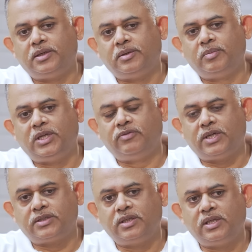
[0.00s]

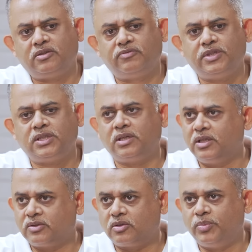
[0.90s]
manufacturing less efficient,
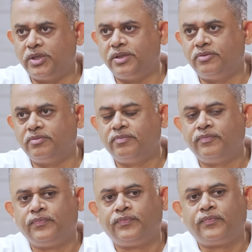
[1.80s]
less competitive.
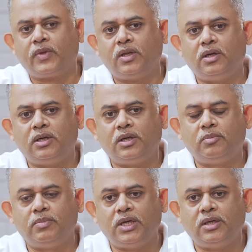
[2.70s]

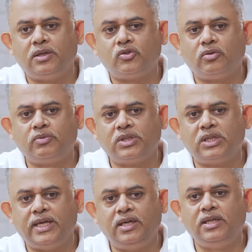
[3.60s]
And so it was in
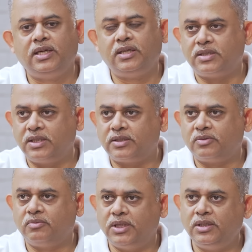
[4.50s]
1986
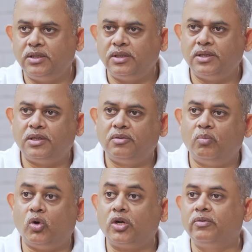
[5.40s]
when
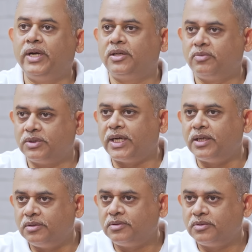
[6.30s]
mod VAT was
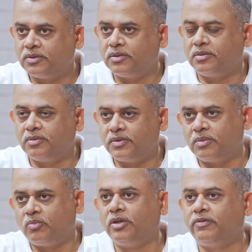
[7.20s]
added. So it was a
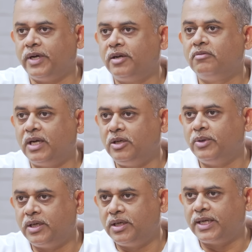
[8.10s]
modified
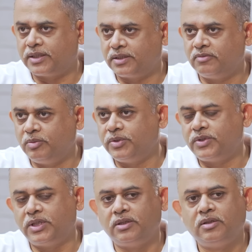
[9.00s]
value-added tax. VP
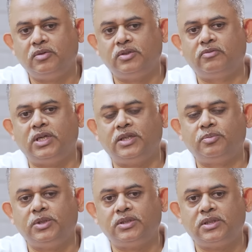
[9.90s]
Singh was the finance
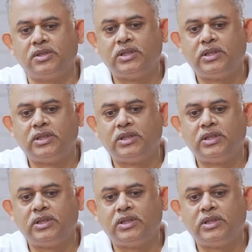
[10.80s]
minister.